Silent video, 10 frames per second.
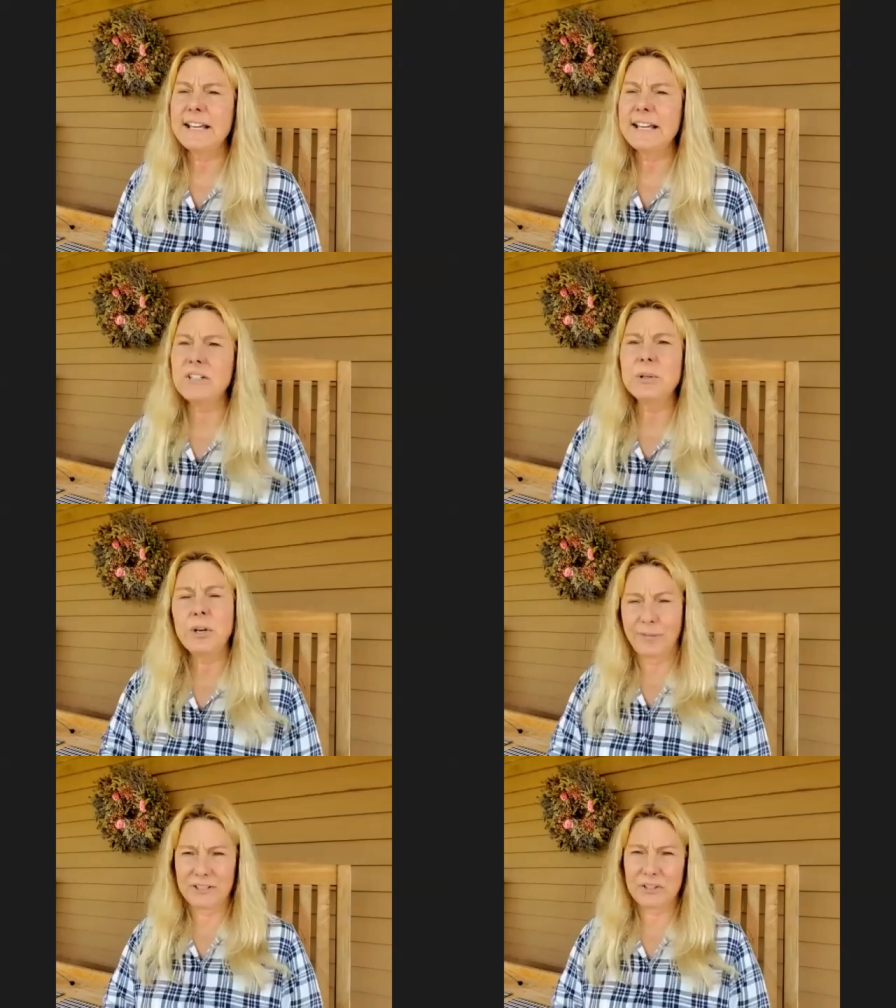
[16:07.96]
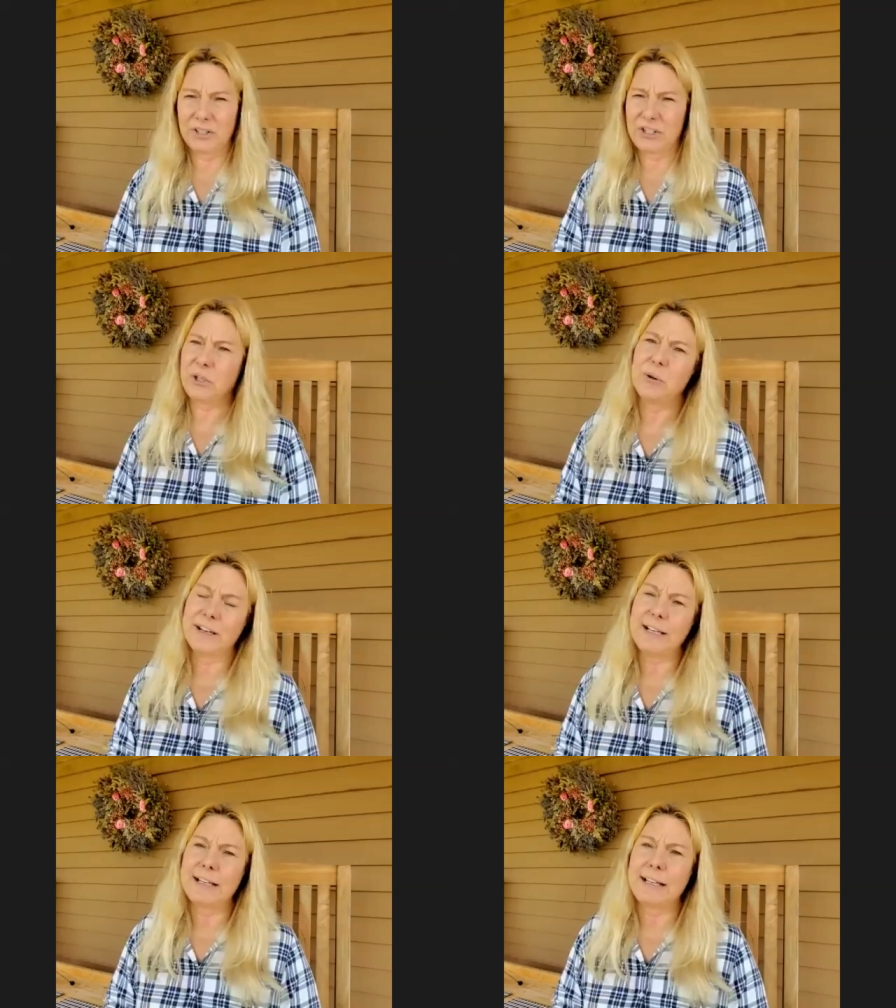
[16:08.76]
do your research, do your
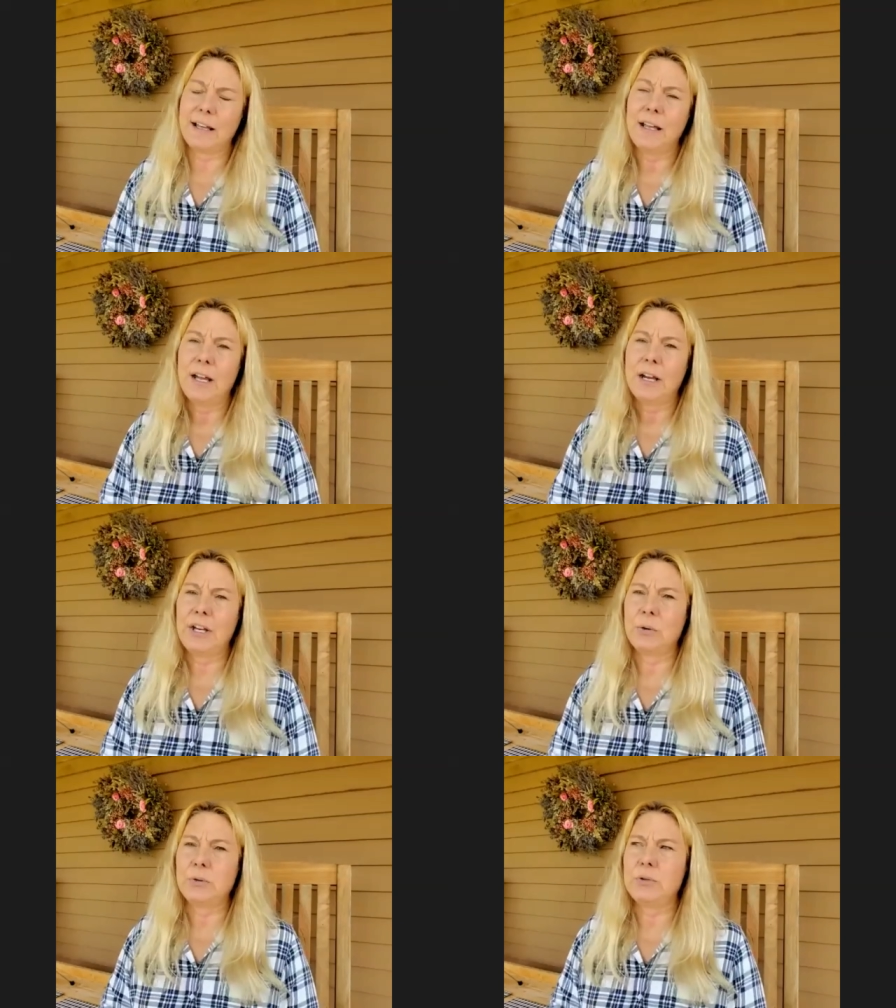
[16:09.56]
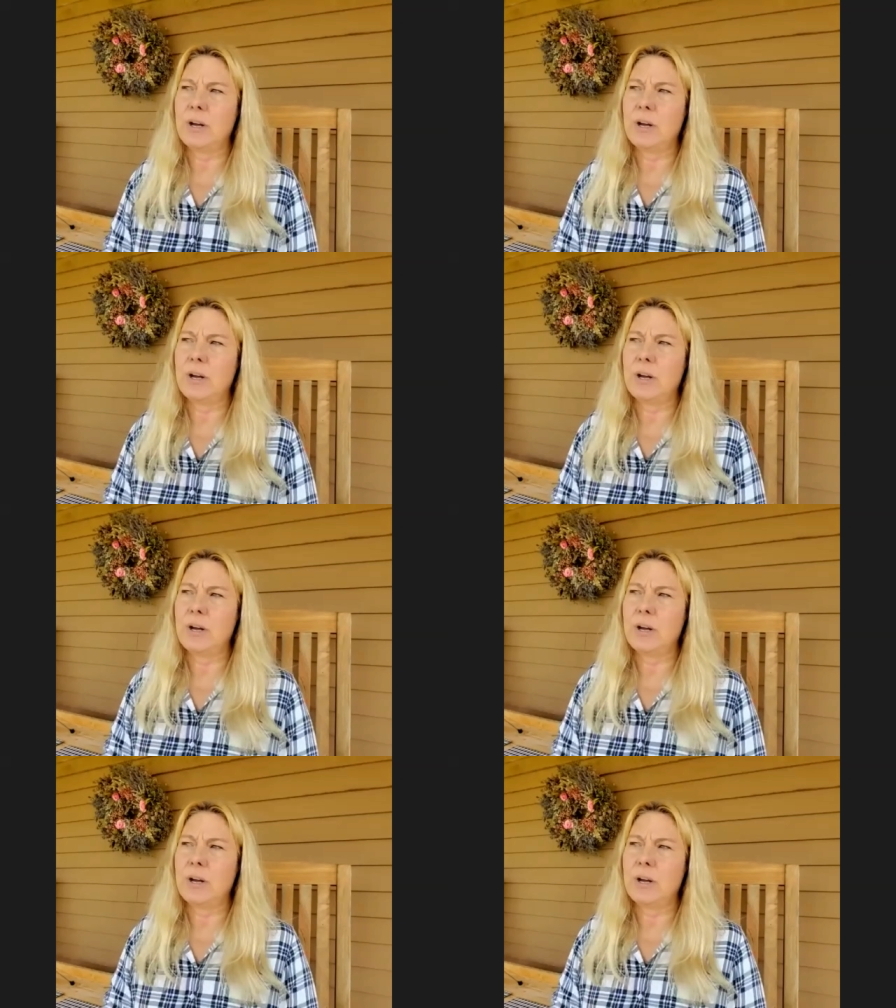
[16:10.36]
reading, you know,